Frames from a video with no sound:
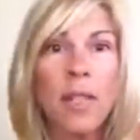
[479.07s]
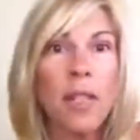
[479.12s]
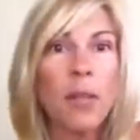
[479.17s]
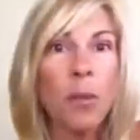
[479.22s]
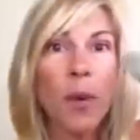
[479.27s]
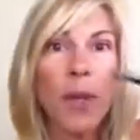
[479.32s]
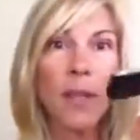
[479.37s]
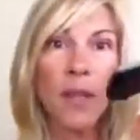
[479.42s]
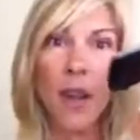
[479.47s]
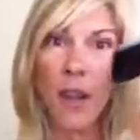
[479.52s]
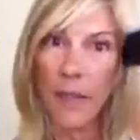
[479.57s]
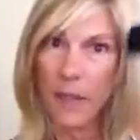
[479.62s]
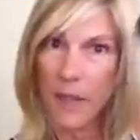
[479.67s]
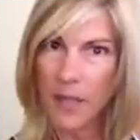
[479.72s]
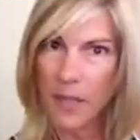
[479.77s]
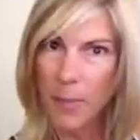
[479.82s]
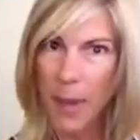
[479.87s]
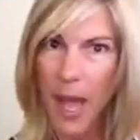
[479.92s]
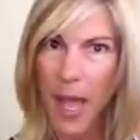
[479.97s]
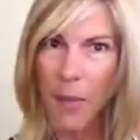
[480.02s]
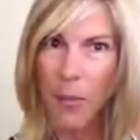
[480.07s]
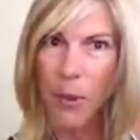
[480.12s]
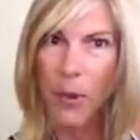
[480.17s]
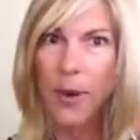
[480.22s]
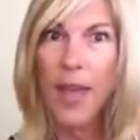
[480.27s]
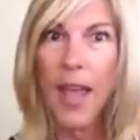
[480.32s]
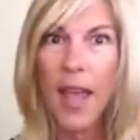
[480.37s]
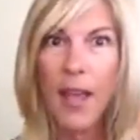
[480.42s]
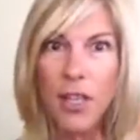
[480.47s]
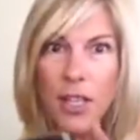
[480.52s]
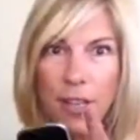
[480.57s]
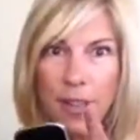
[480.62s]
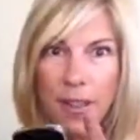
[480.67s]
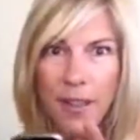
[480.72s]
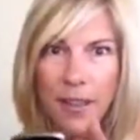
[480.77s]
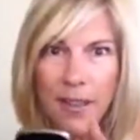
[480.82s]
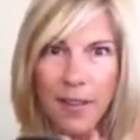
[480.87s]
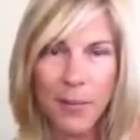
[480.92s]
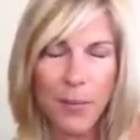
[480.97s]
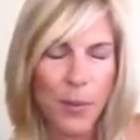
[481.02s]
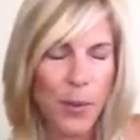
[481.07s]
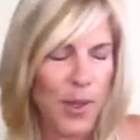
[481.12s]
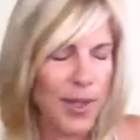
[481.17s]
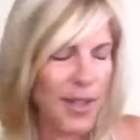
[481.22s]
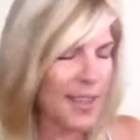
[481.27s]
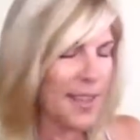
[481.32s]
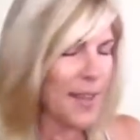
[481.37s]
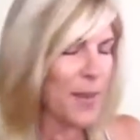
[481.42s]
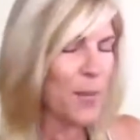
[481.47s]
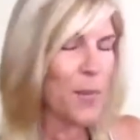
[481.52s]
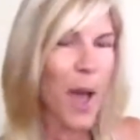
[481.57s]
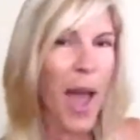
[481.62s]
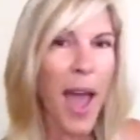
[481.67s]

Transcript: Well, not this BlackBerry. Actually, the